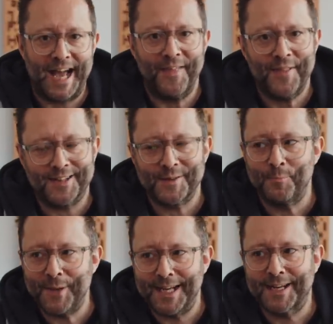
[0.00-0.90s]
And that's a
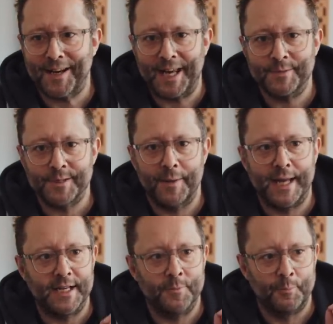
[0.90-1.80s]
big claim to
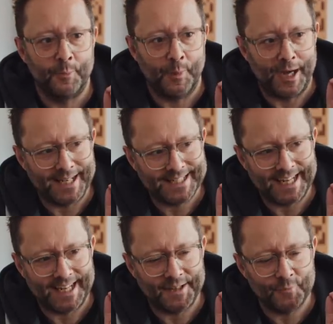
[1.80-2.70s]
make, but
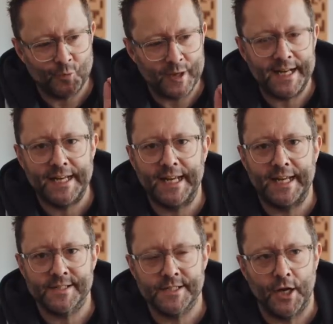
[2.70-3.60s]
it really
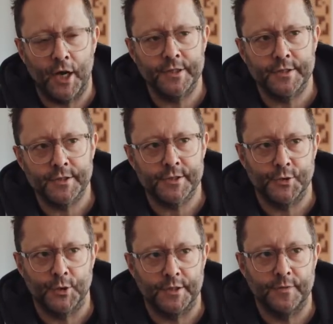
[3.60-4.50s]
isn't
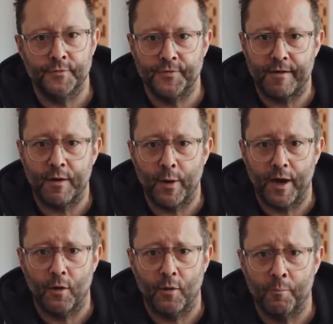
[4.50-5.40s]
understood very
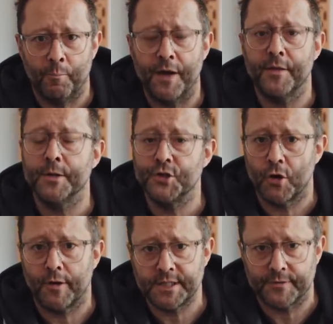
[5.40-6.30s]
well by the
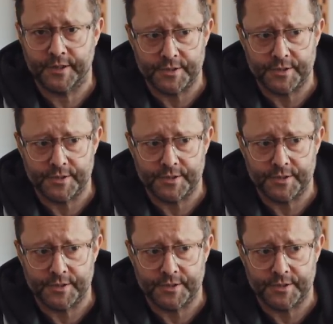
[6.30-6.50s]
majority of